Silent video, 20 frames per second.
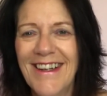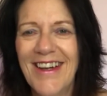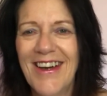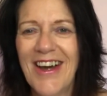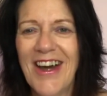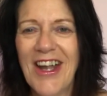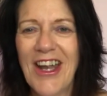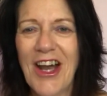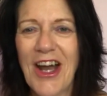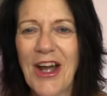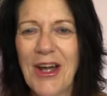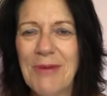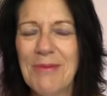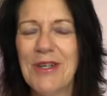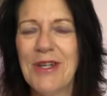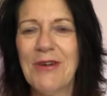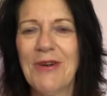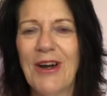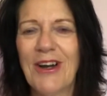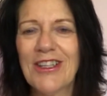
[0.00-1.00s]
I hope
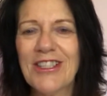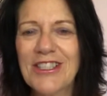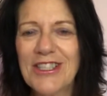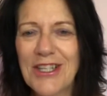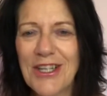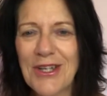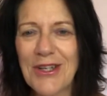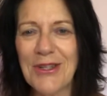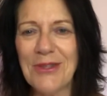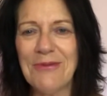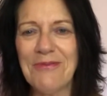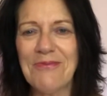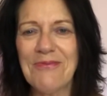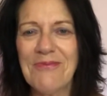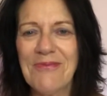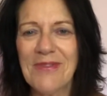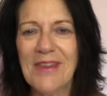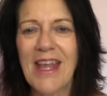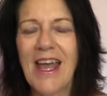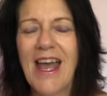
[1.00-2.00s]
you are too.
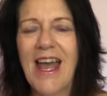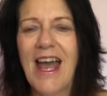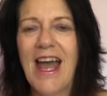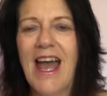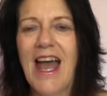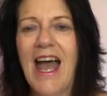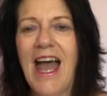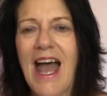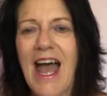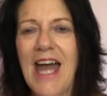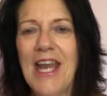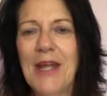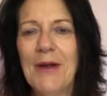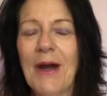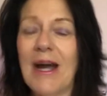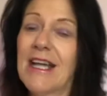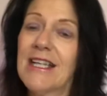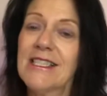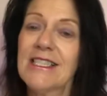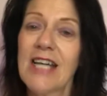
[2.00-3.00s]

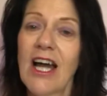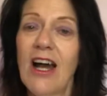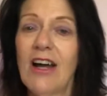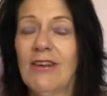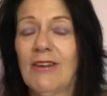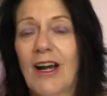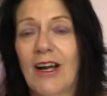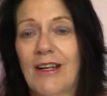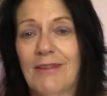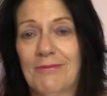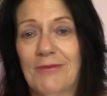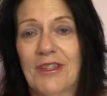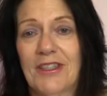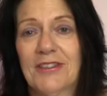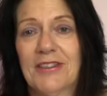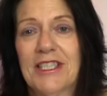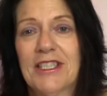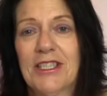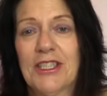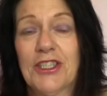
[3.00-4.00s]
Anyway, so
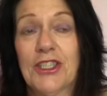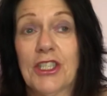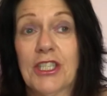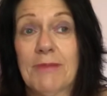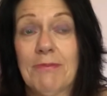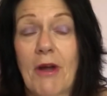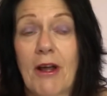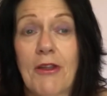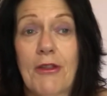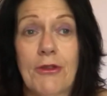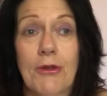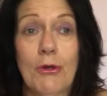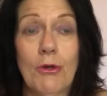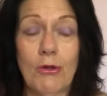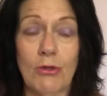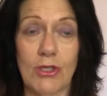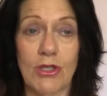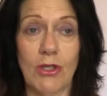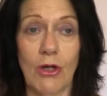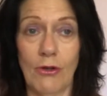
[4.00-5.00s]
this is just my
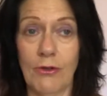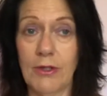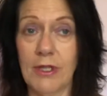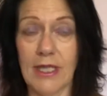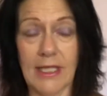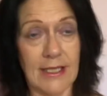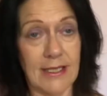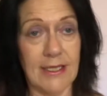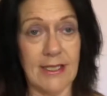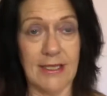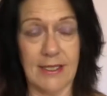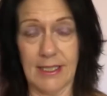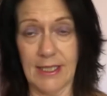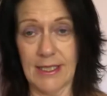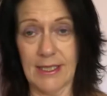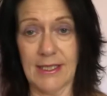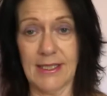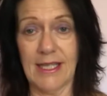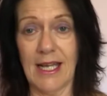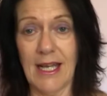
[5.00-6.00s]
thoughts on this
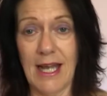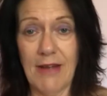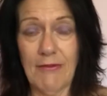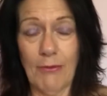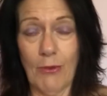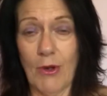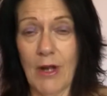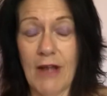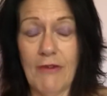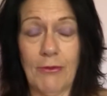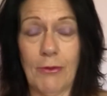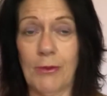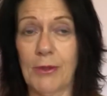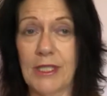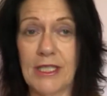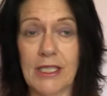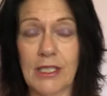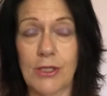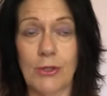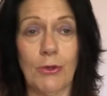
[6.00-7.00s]
what
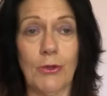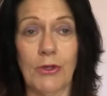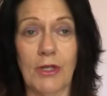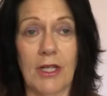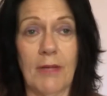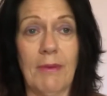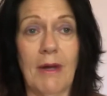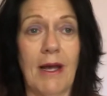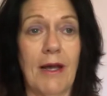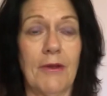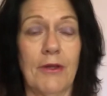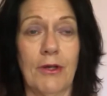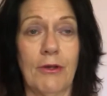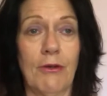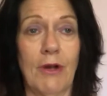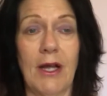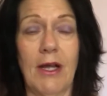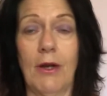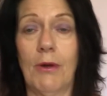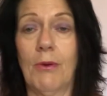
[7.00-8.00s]
everybody's talking about, the
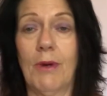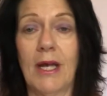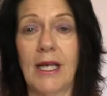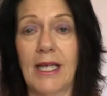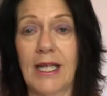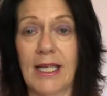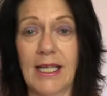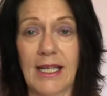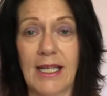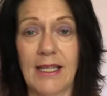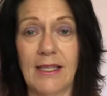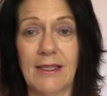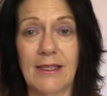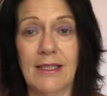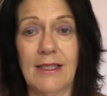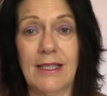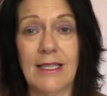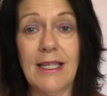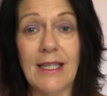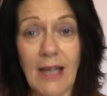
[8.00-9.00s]
Great Awakening.
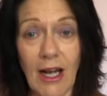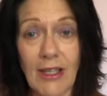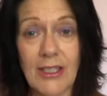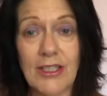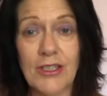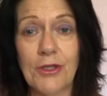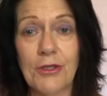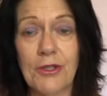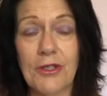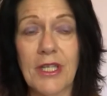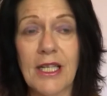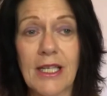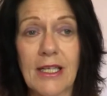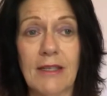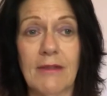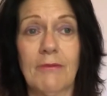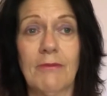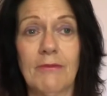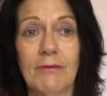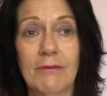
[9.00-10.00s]
I do think
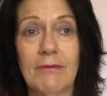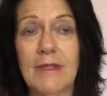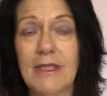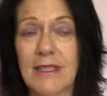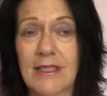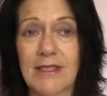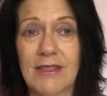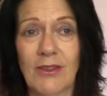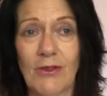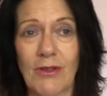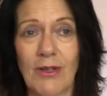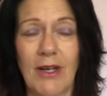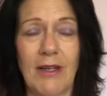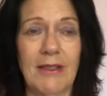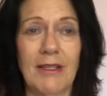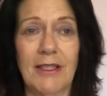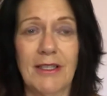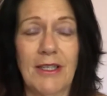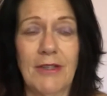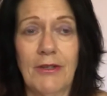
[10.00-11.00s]
it's not,
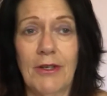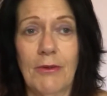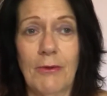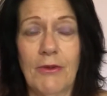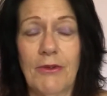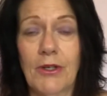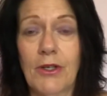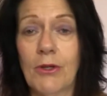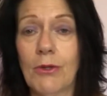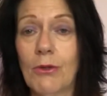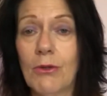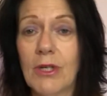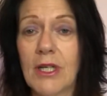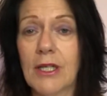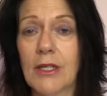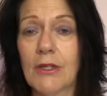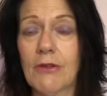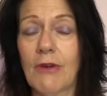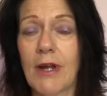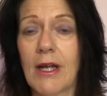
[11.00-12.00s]
I don't know whether you call it
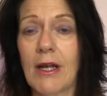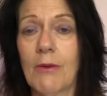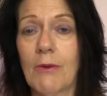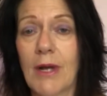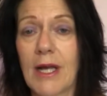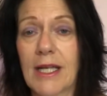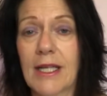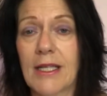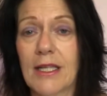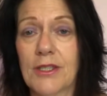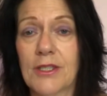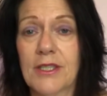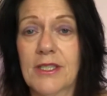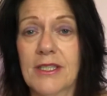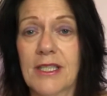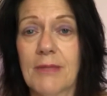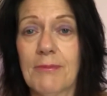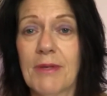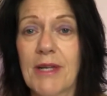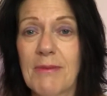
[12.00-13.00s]
the Great Awakening. I just
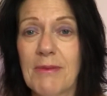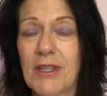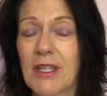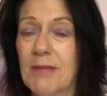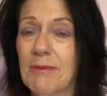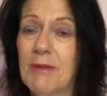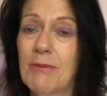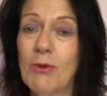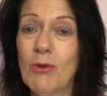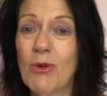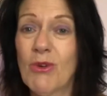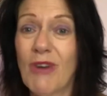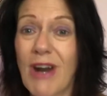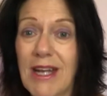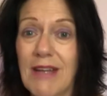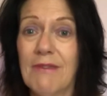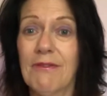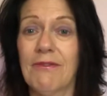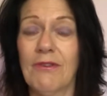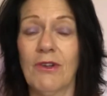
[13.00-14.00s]
think people are going to be more
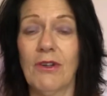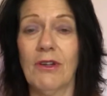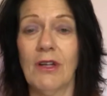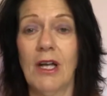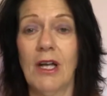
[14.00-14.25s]
grateful